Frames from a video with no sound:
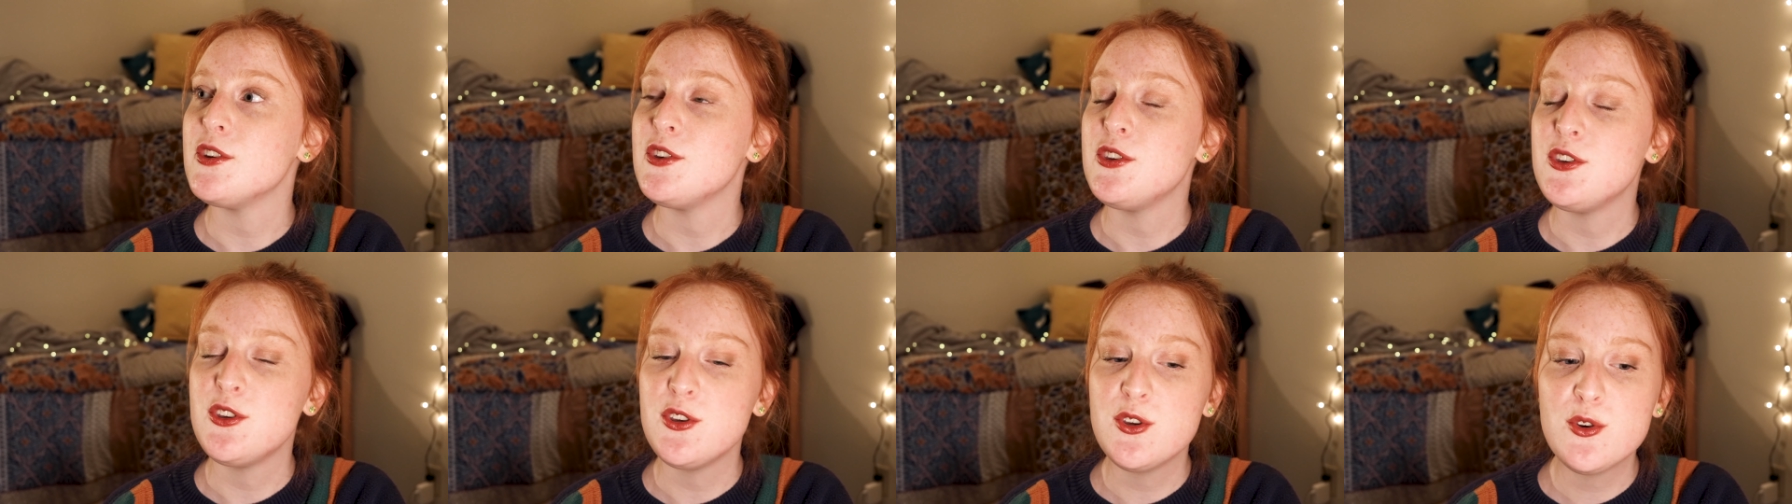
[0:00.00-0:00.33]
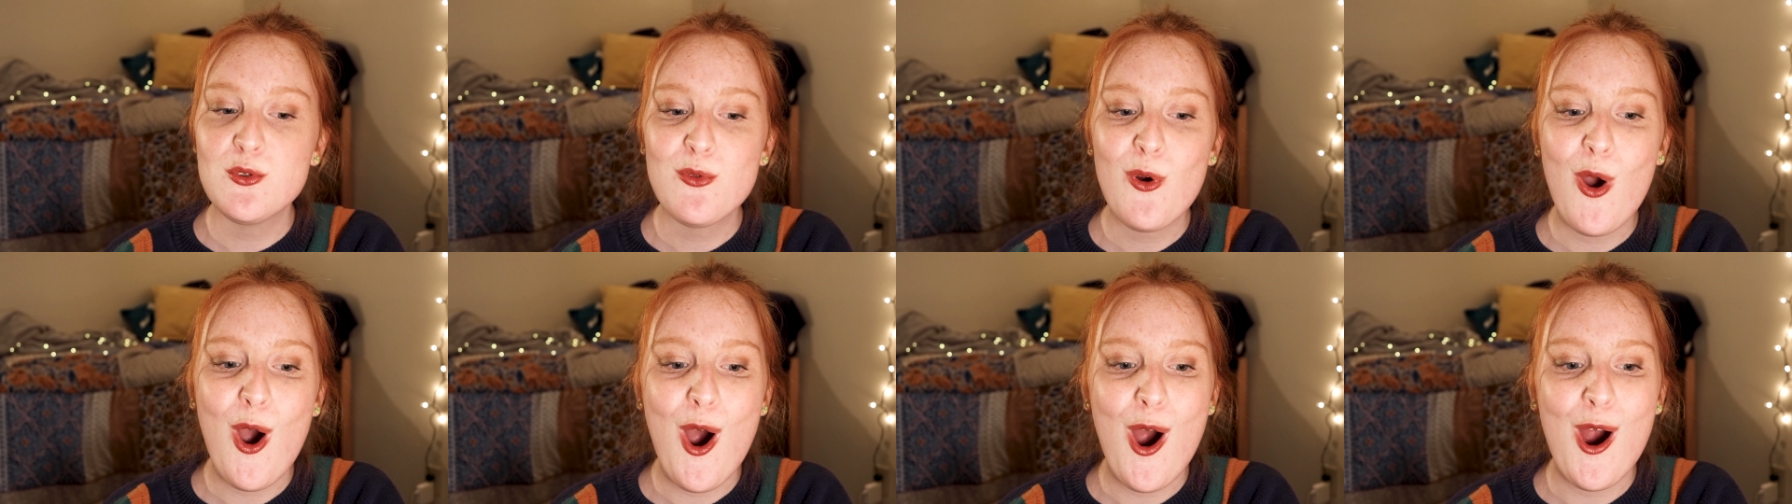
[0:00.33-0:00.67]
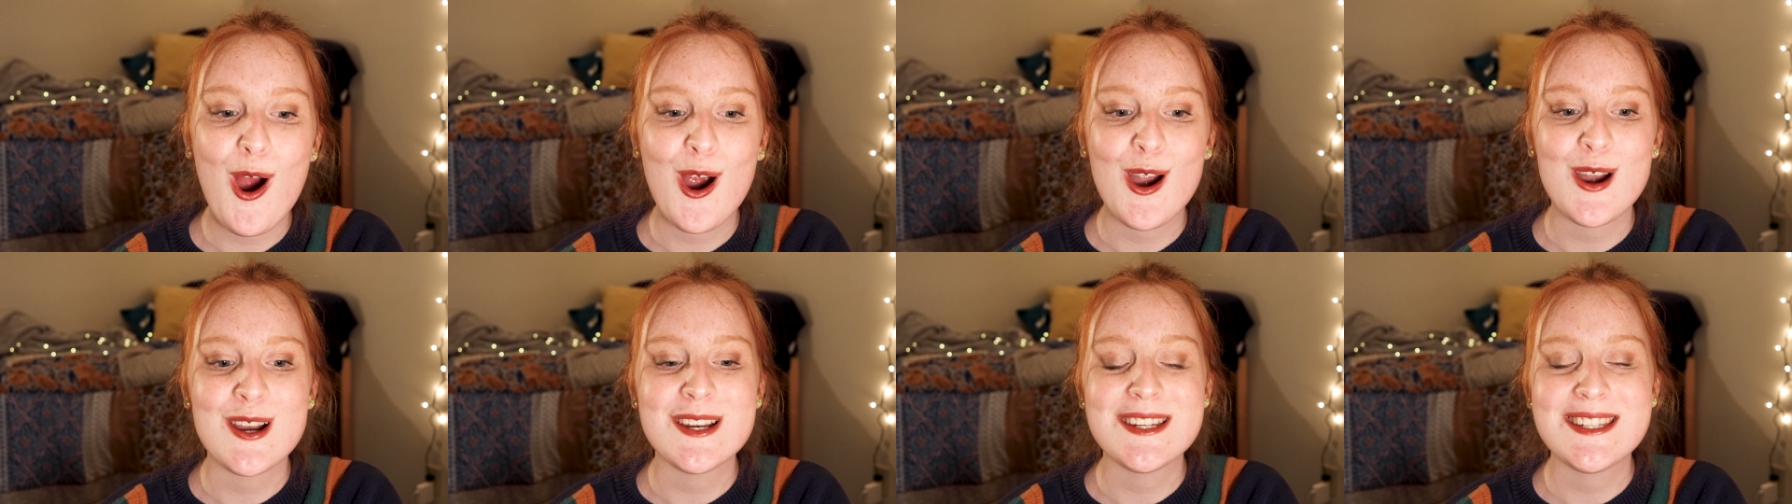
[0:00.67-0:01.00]
You
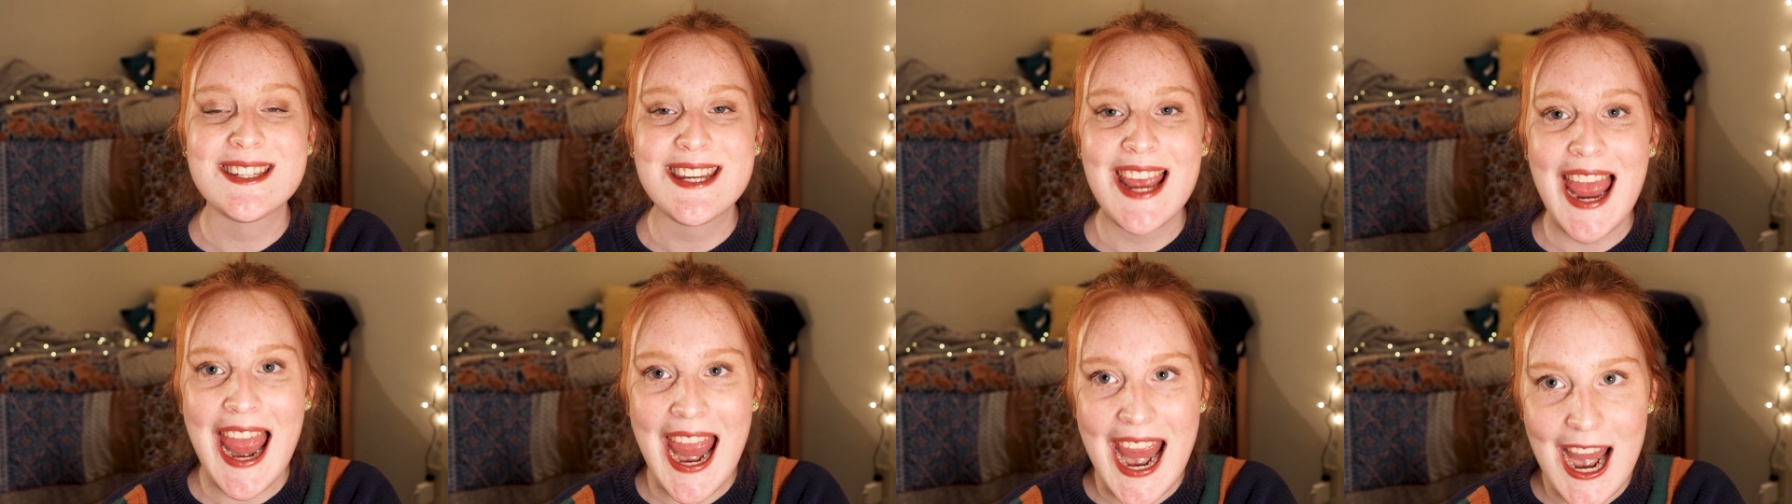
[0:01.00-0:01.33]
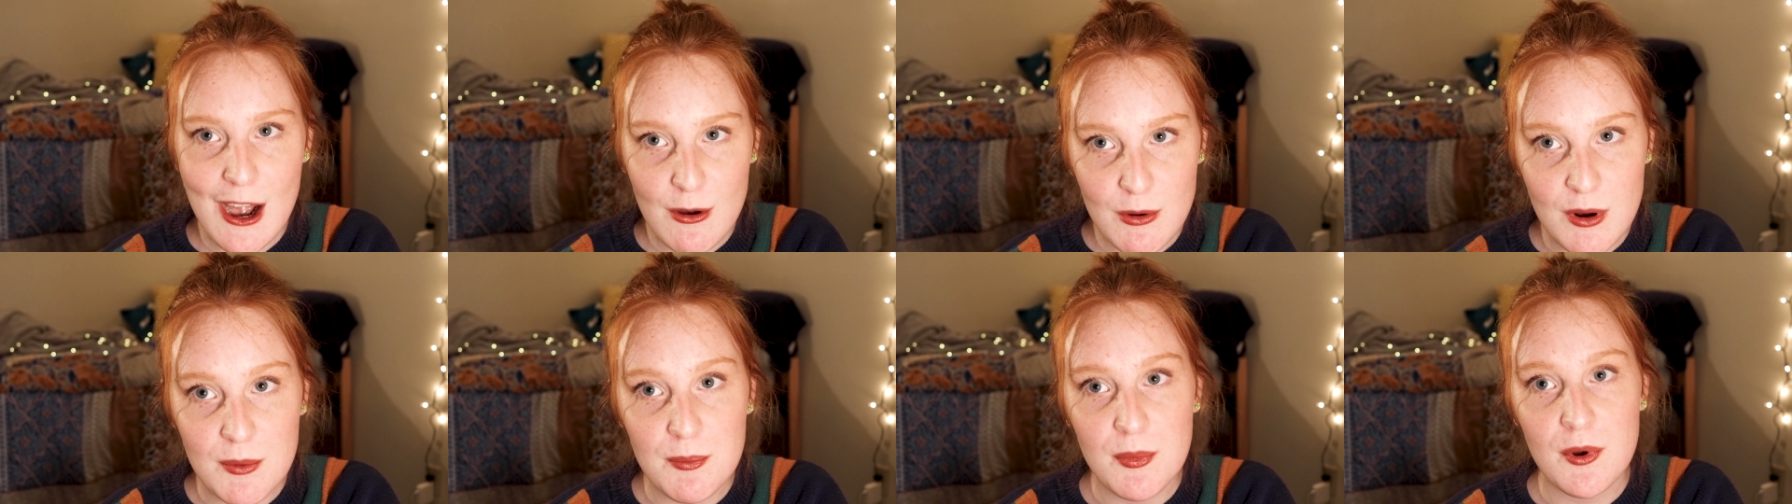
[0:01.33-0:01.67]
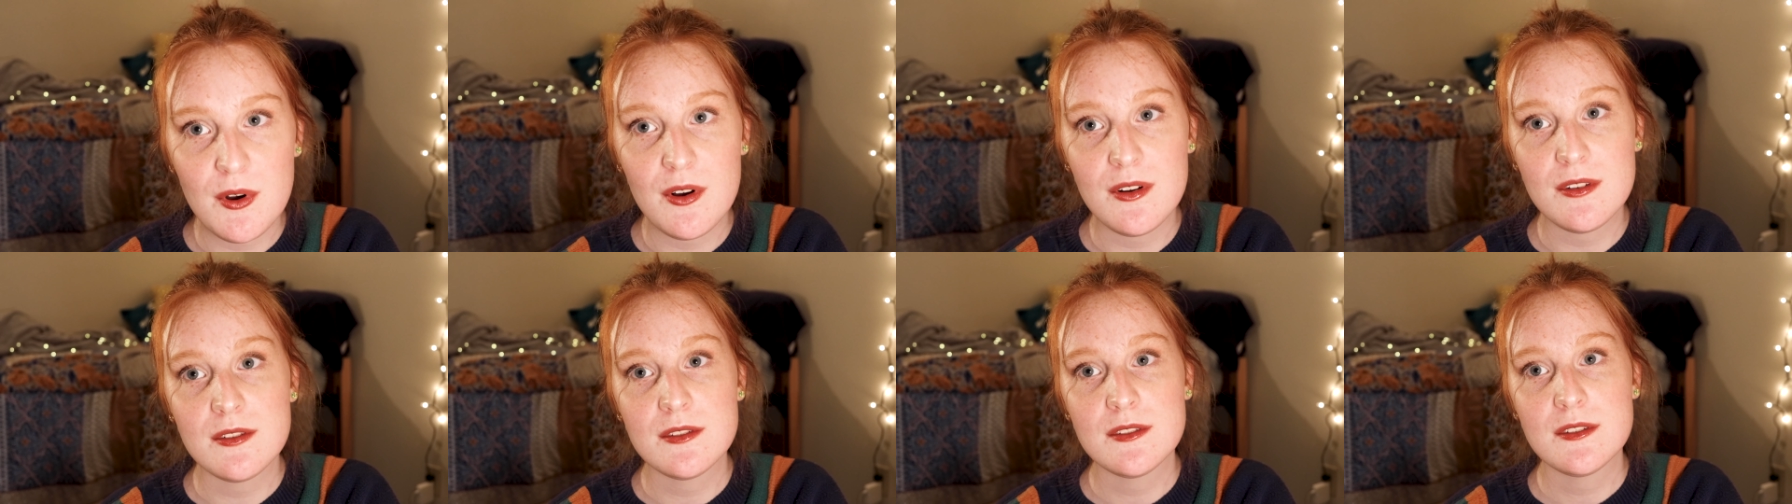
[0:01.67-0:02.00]
are
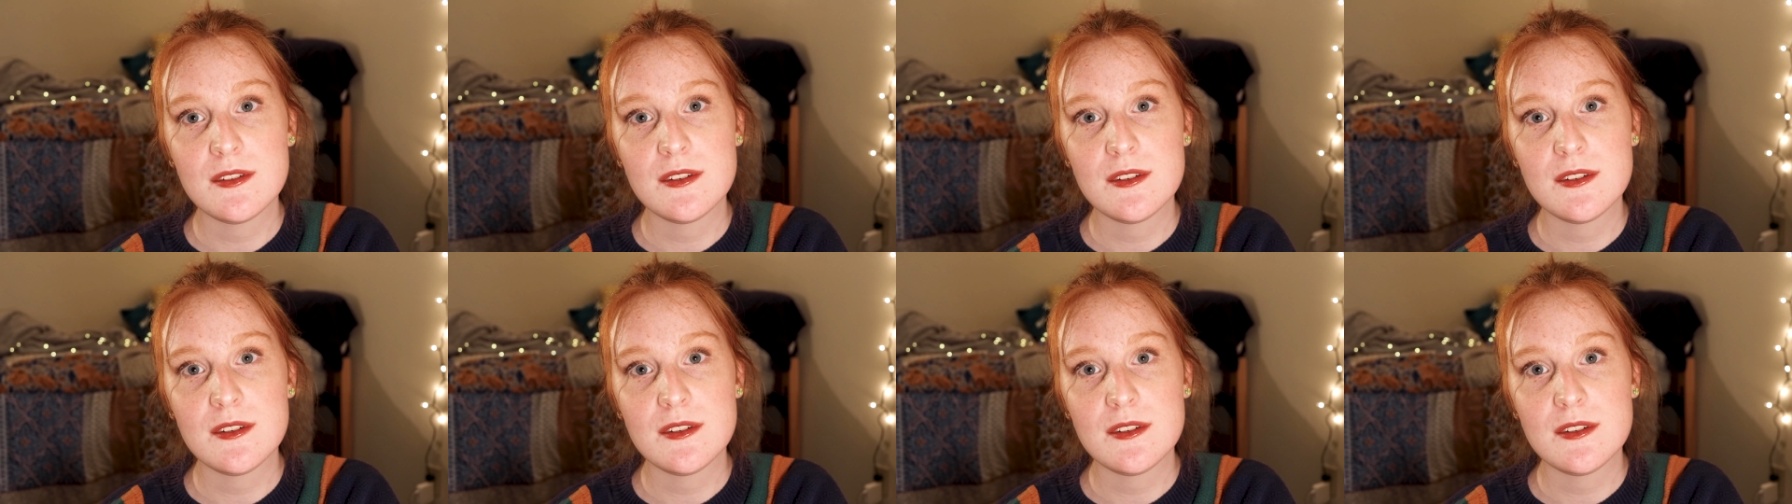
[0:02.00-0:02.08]
terrible.